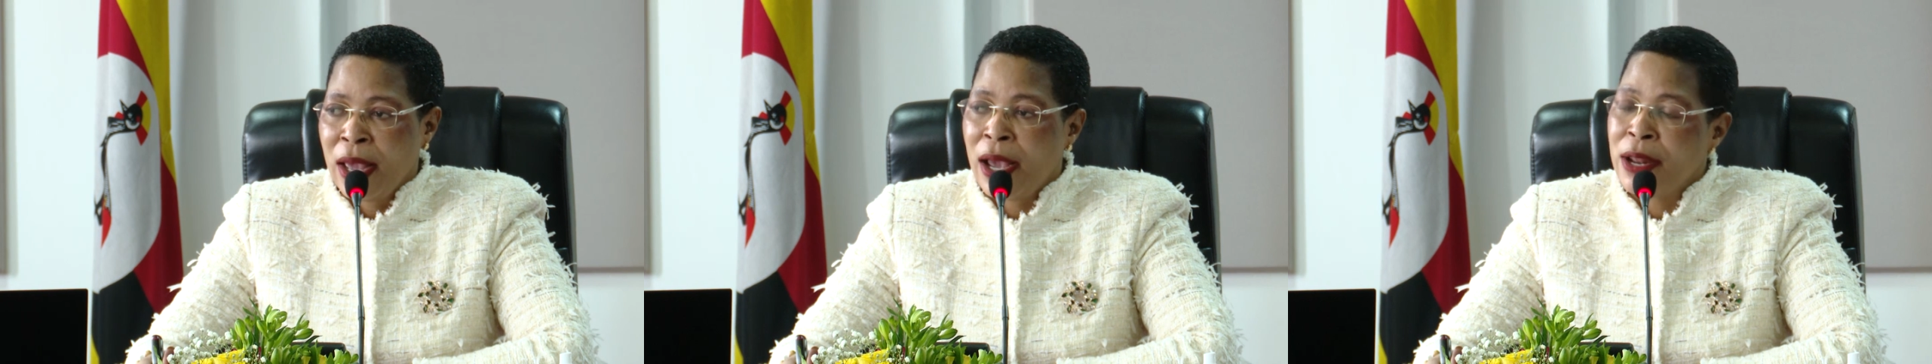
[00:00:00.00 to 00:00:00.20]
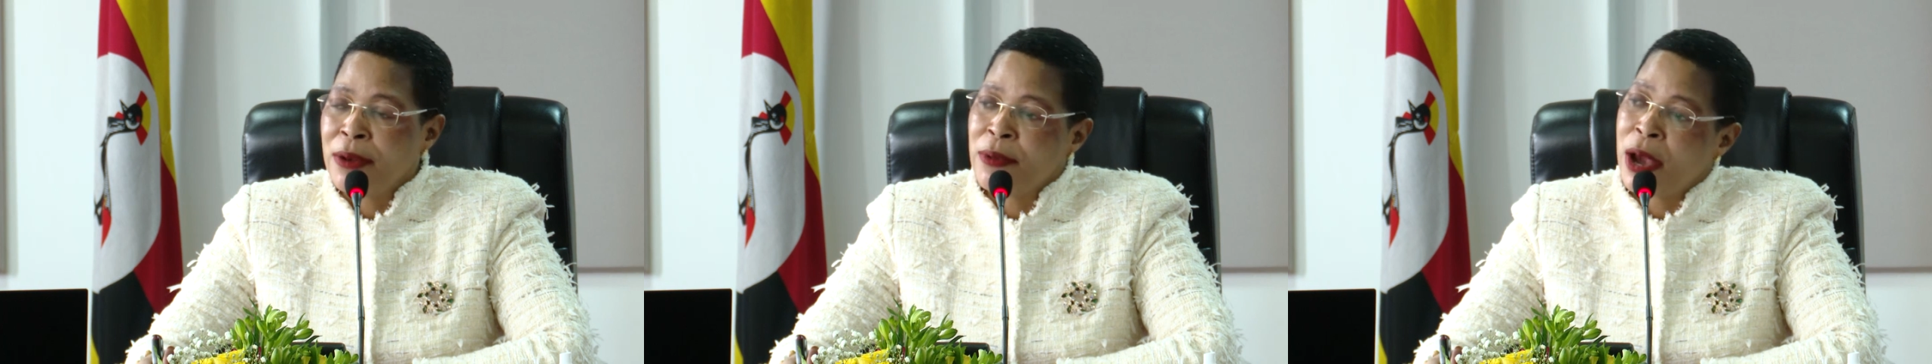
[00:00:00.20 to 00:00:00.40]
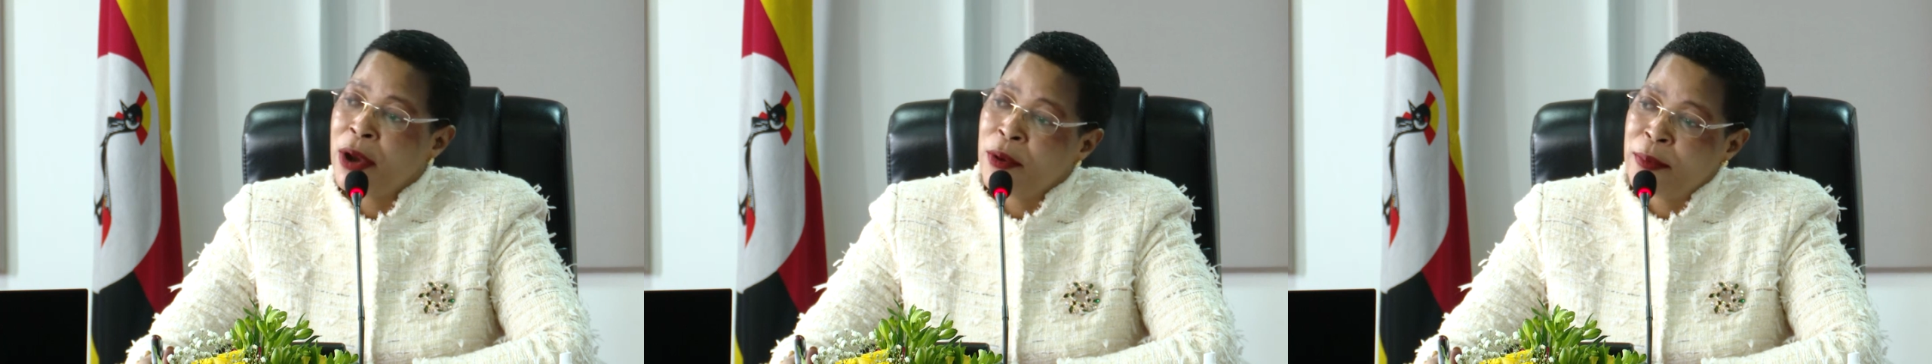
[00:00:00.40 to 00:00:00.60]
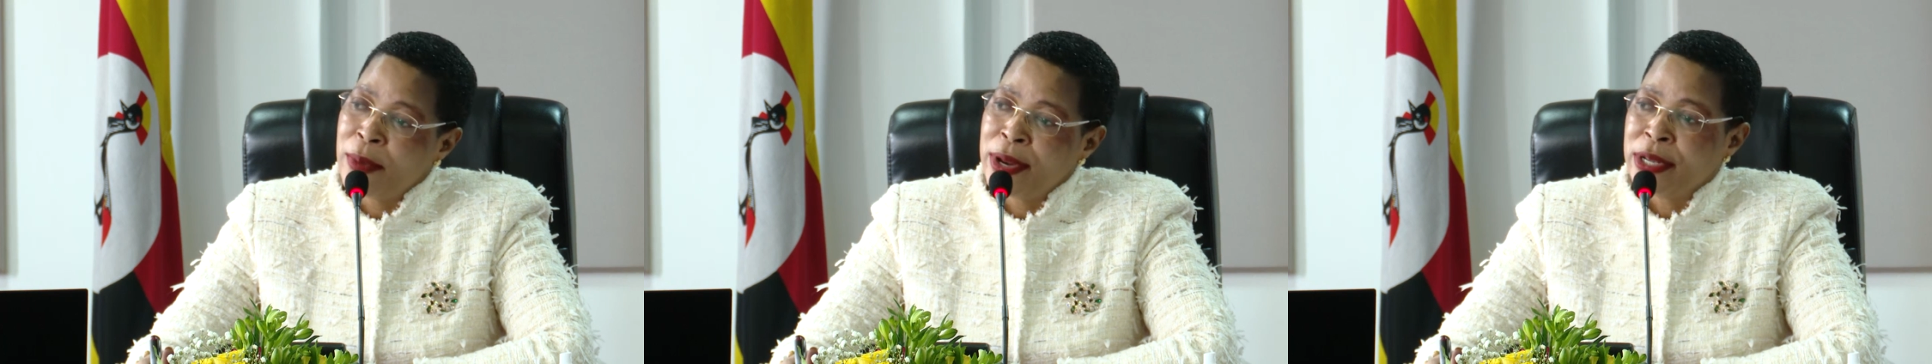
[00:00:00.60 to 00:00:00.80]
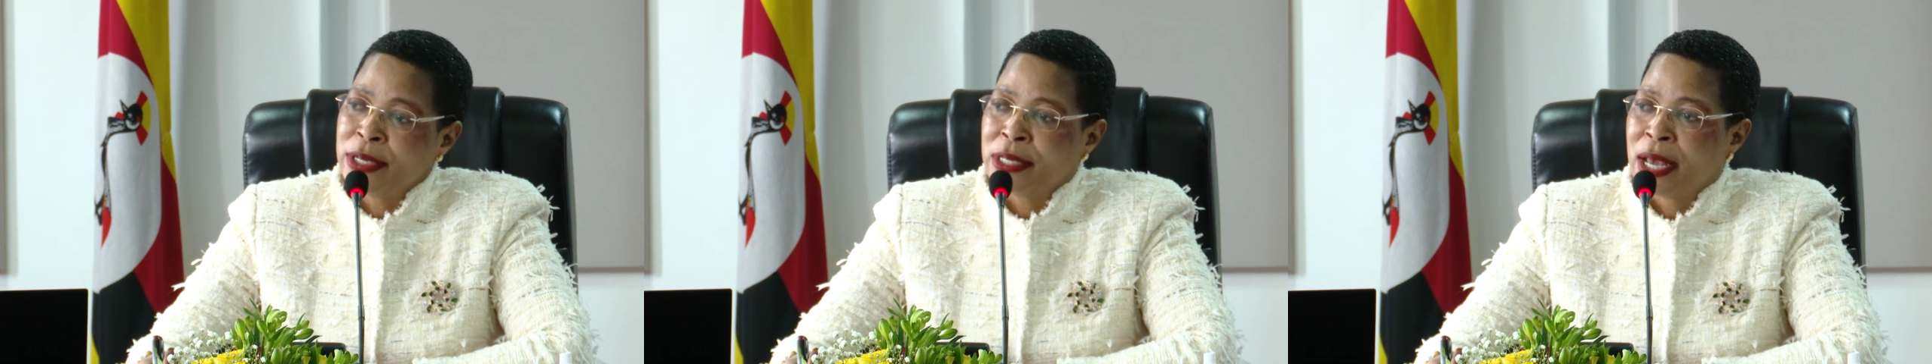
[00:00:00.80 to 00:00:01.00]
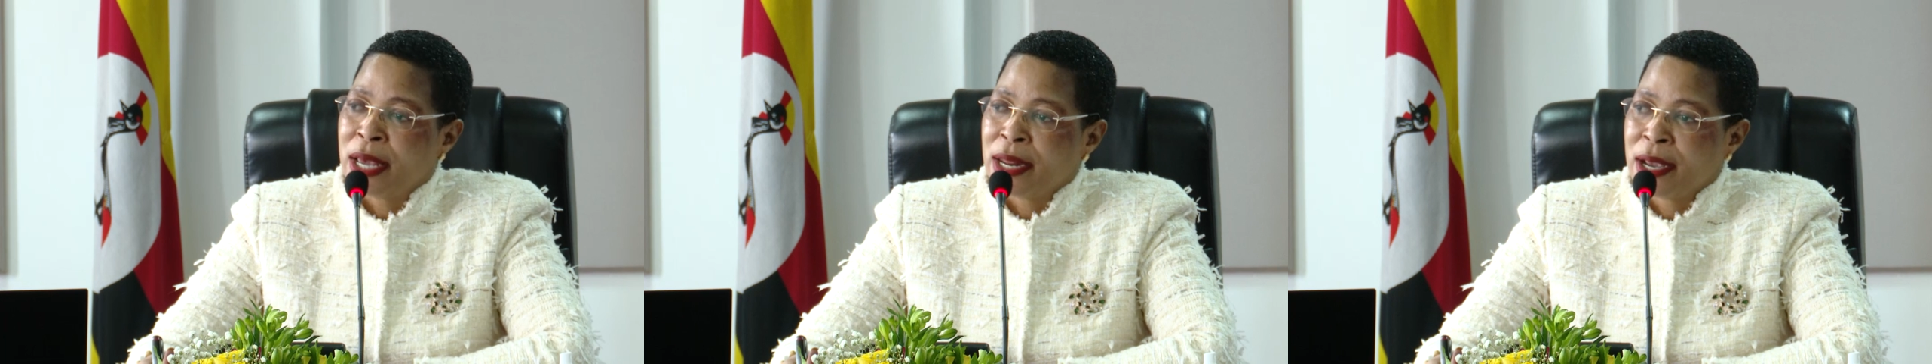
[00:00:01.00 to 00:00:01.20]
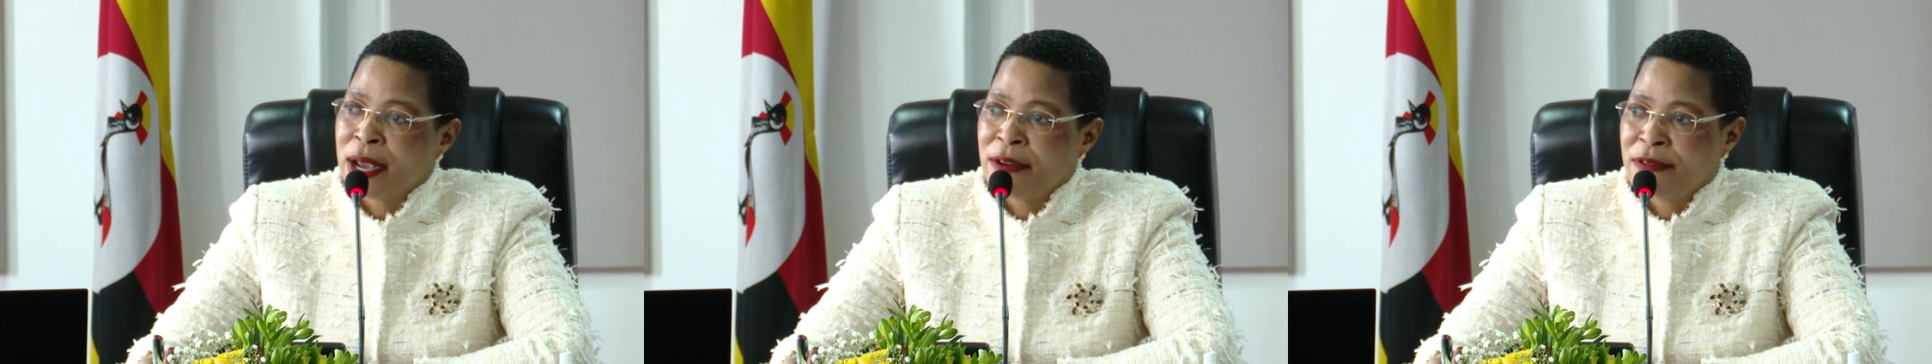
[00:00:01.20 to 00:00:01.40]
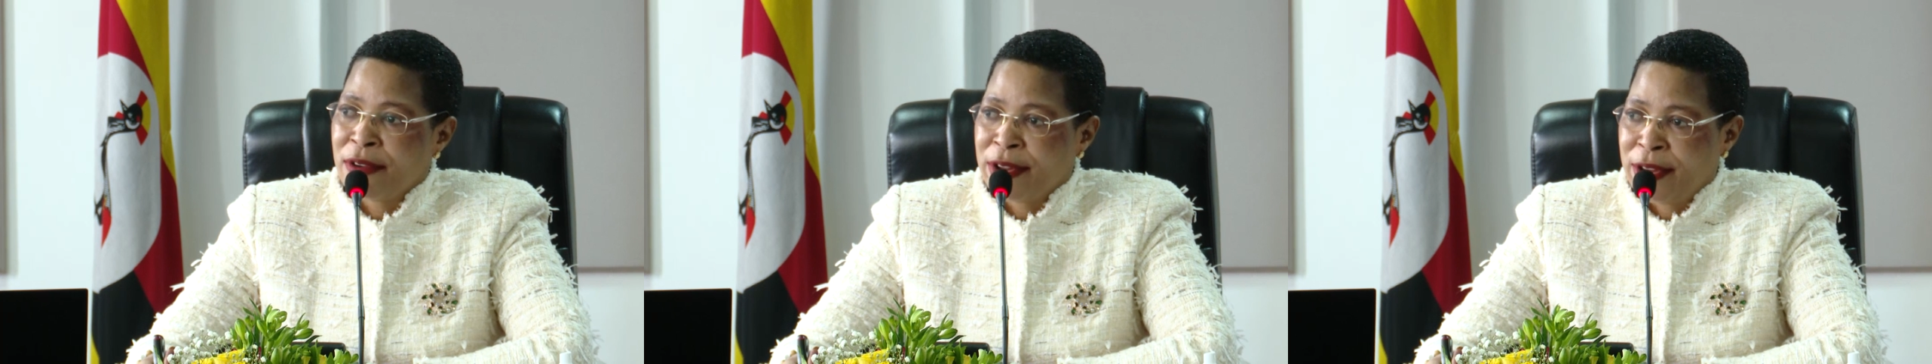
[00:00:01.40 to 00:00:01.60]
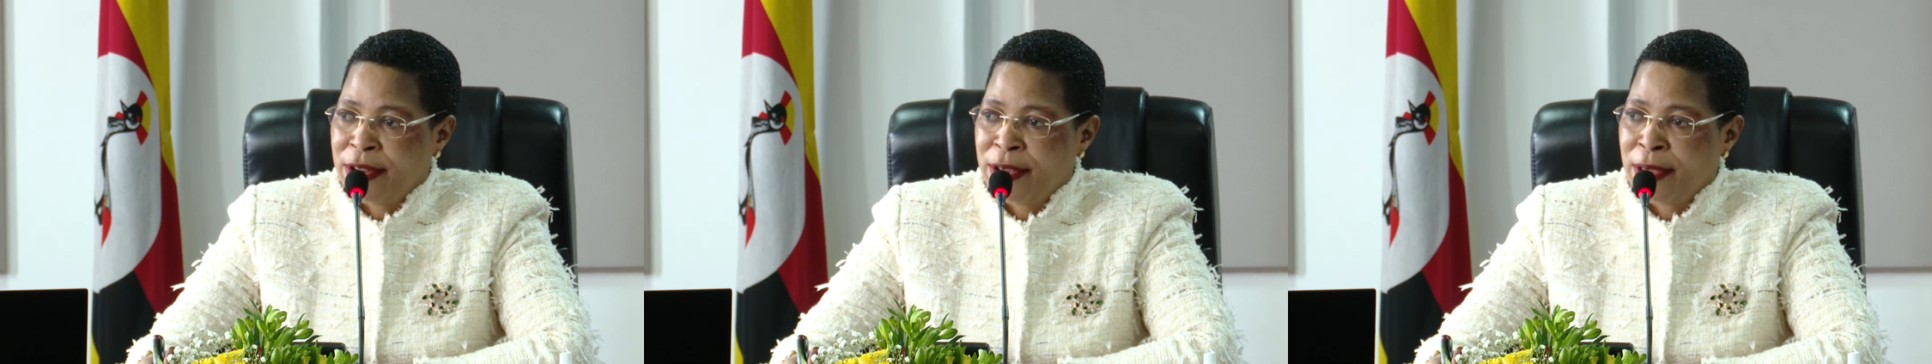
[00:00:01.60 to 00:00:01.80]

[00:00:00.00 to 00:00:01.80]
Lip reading: and our monies are recovered.